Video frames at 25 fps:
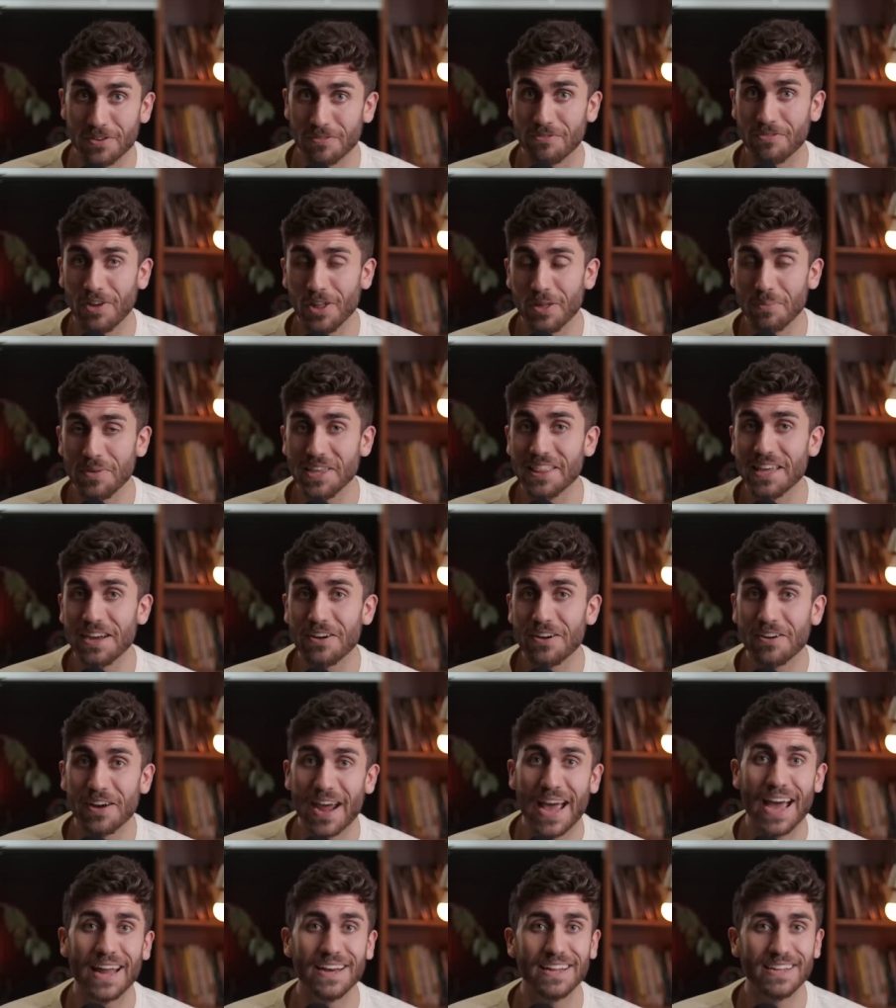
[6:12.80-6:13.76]
You can follow me
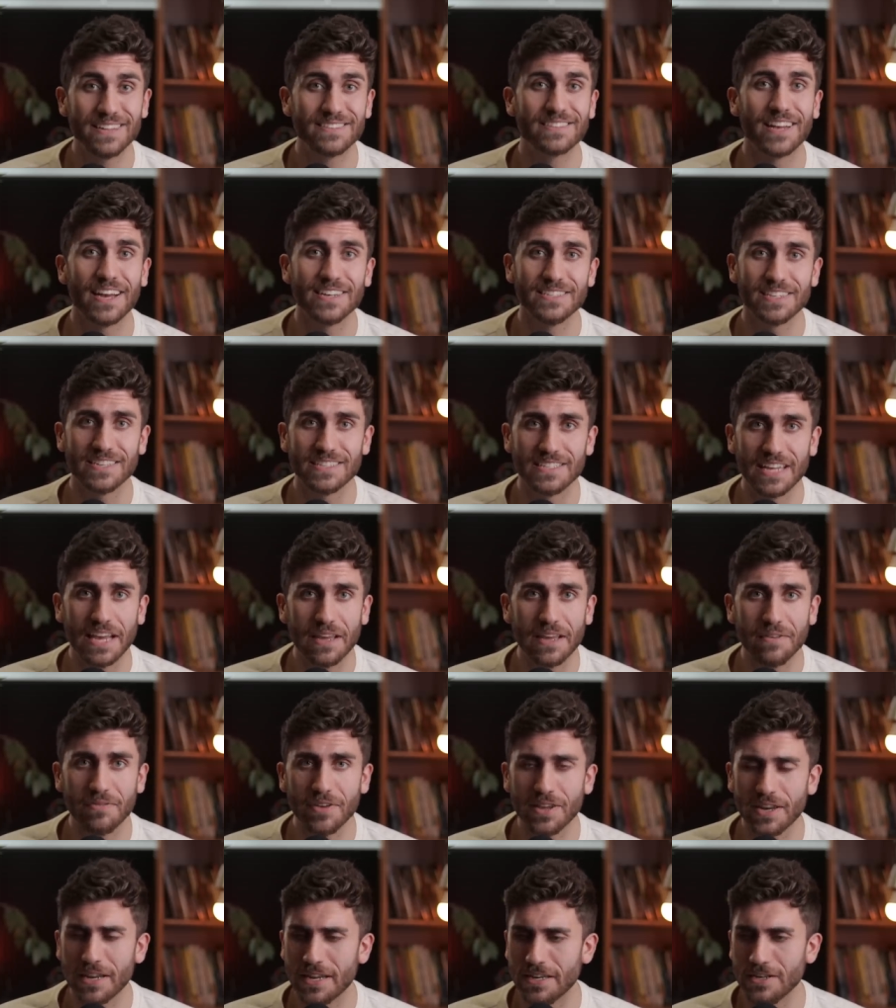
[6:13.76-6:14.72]
there at It's Isaac
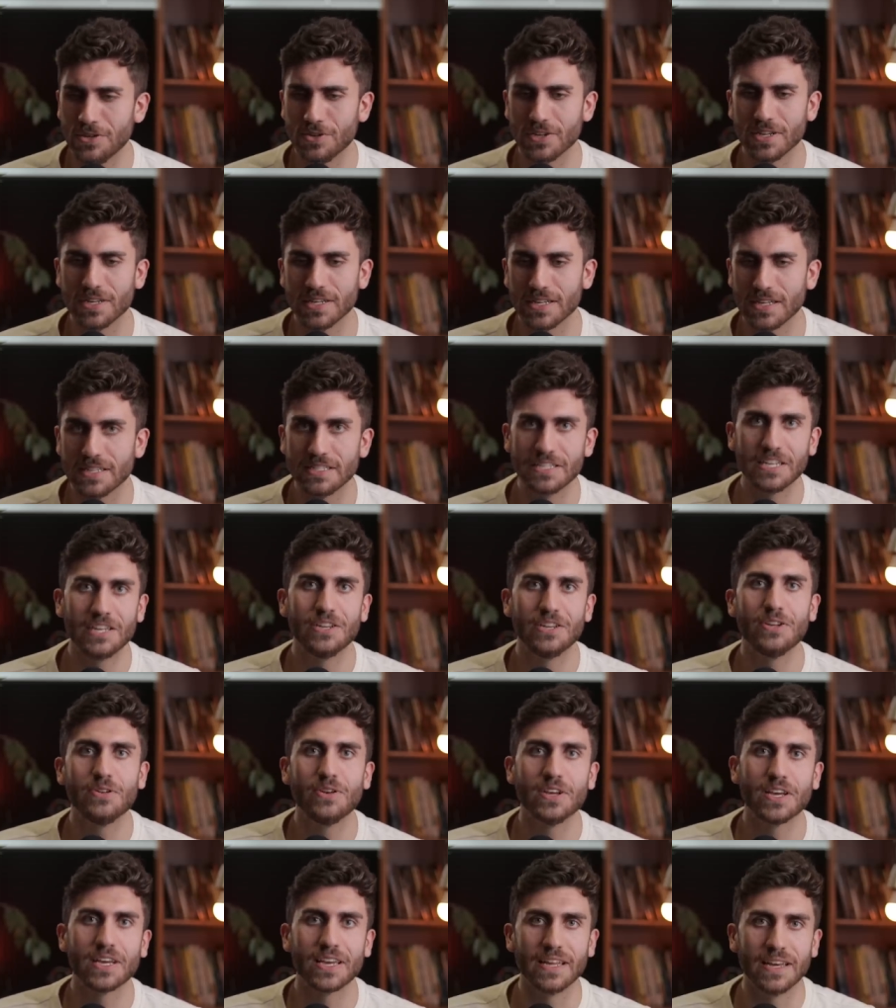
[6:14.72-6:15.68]
David, and you can
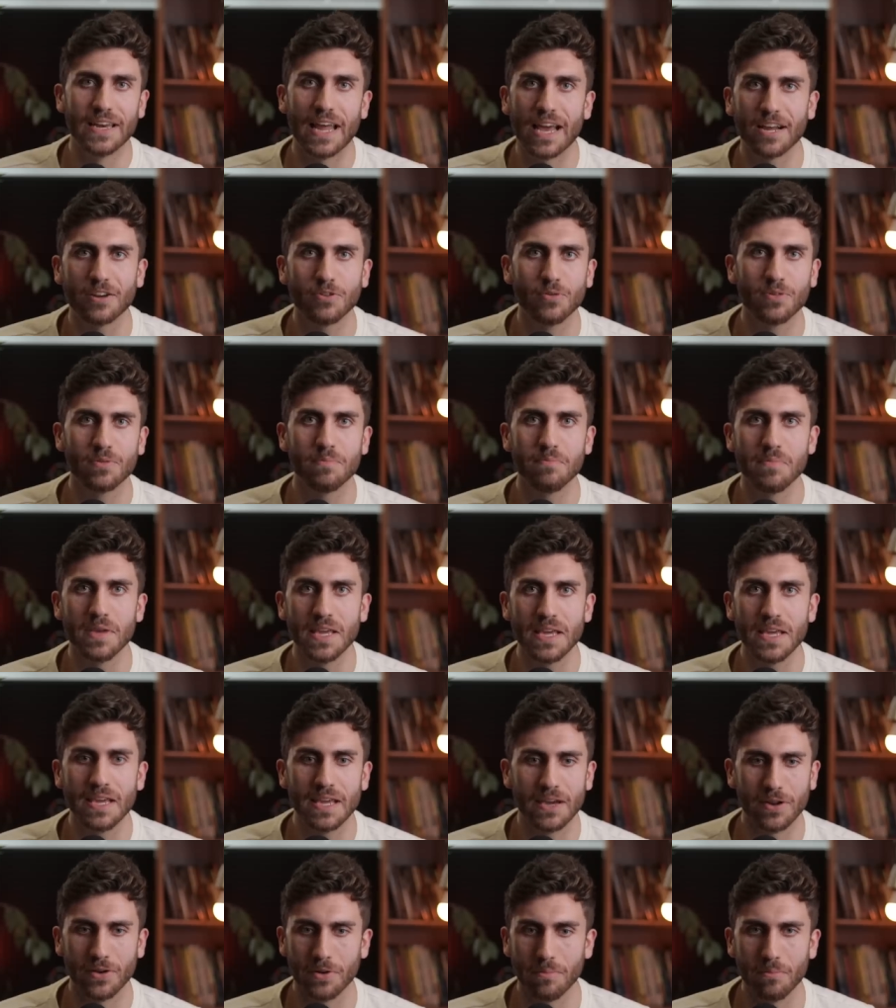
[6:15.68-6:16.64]
continue to connect with
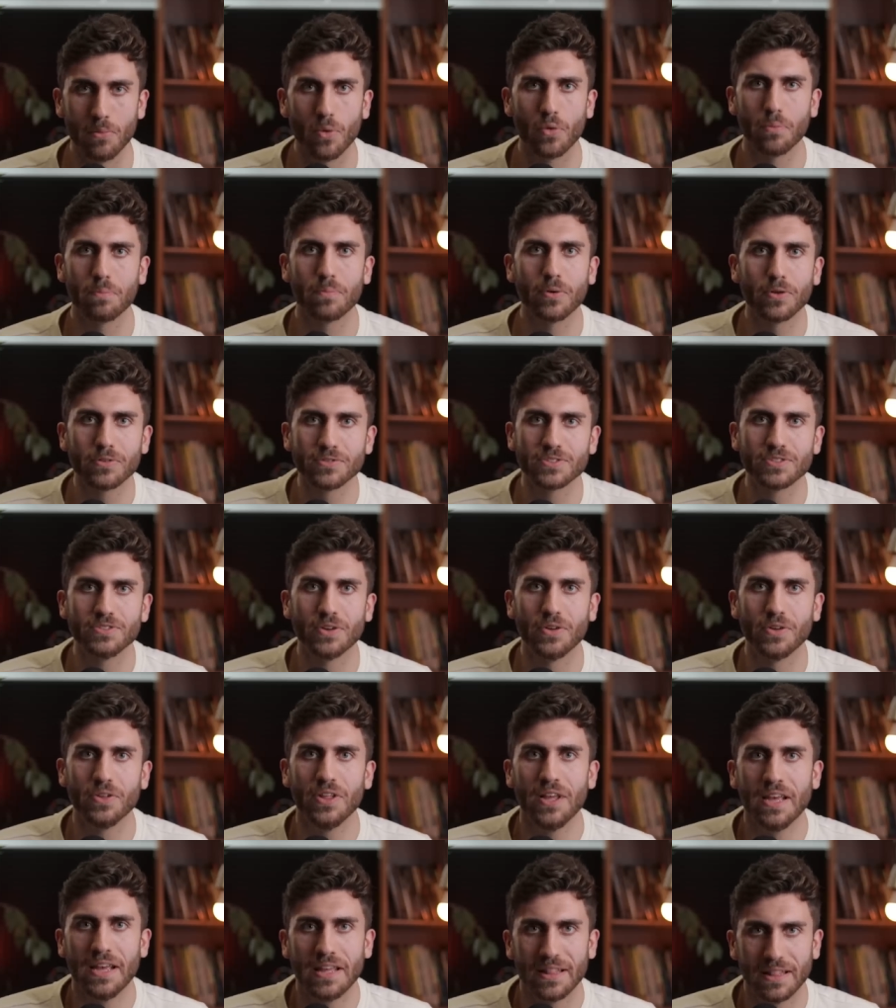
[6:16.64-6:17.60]
me on a more
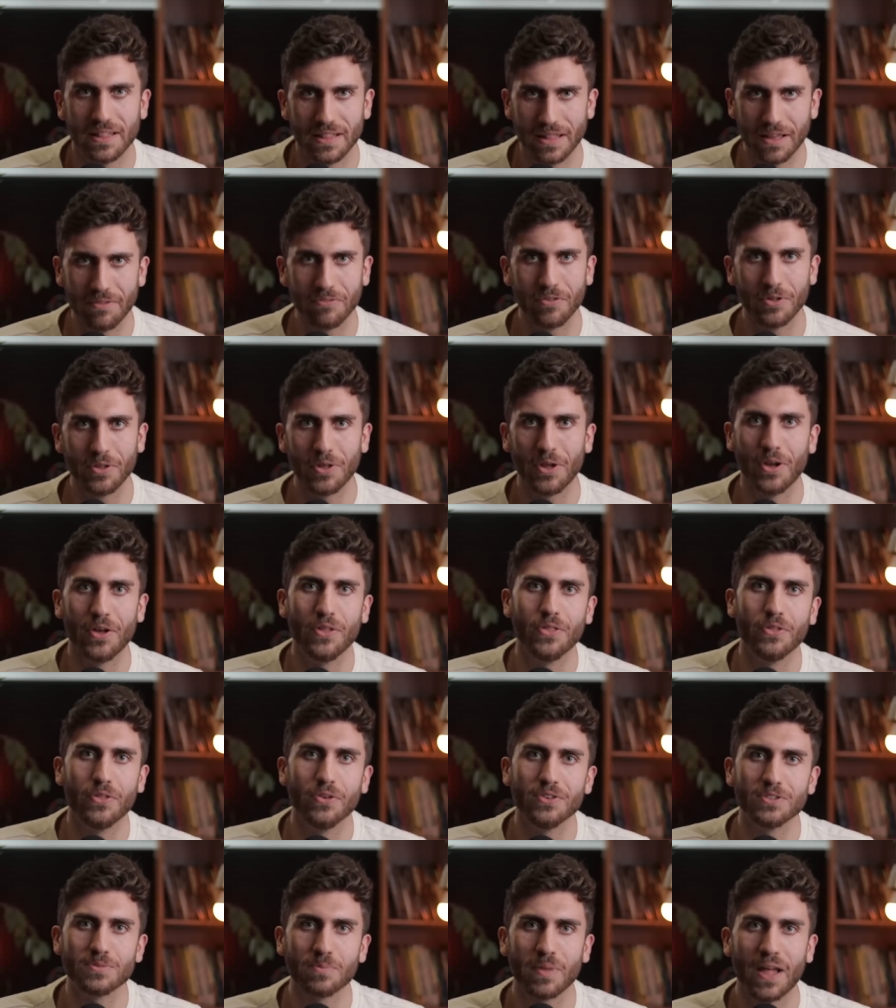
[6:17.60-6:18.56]
personal level on
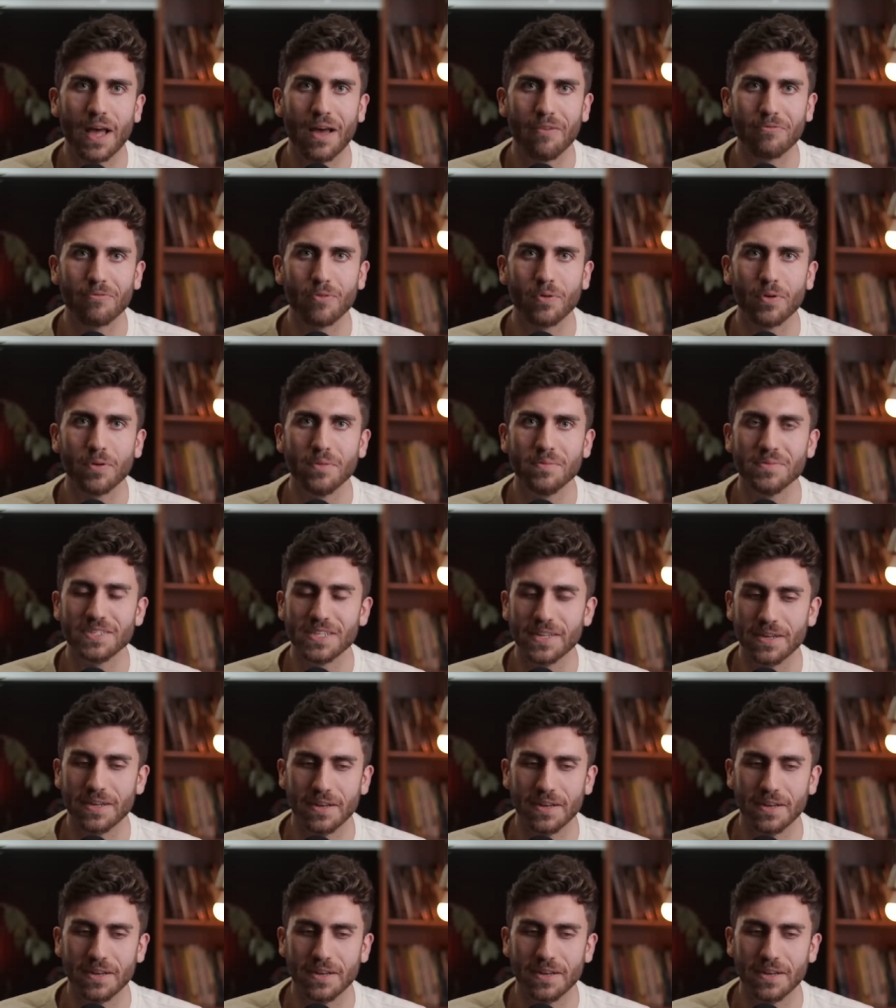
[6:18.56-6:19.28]
those platforms.